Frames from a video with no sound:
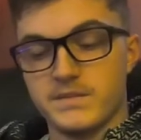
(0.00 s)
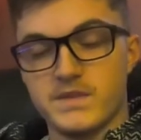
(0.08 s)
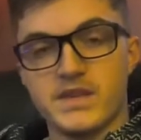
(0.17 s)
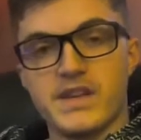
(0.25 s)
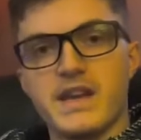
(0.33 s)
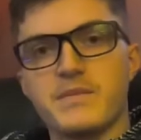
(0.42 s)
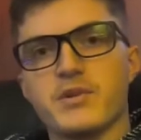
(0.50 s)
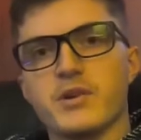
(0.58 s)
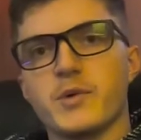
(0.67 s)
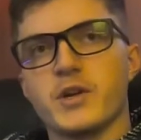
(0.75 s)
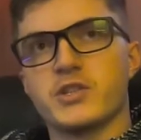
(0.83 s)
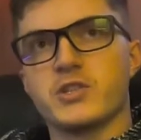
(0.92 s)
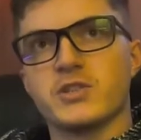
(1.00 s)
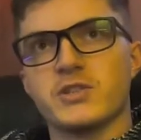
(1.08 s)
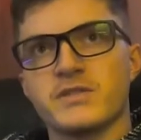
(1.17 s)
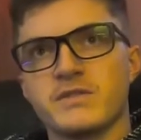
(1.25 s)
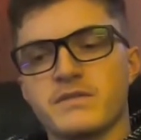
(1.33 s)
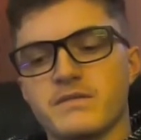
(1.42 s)
Today, pretty much
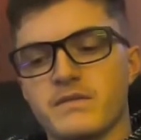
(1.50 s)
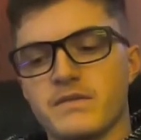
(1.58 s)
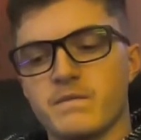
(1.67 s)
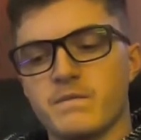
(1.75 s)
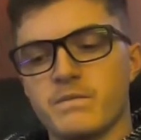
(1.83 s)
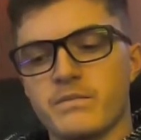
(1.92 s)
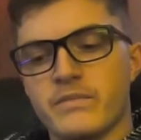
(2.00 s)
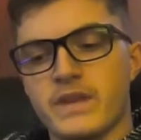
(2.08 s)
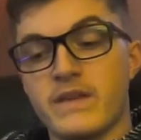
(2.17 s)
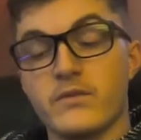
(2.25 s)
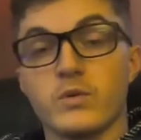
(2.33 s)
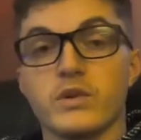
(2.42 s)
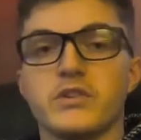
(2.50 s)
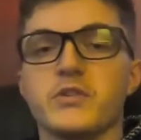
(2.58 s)
everyone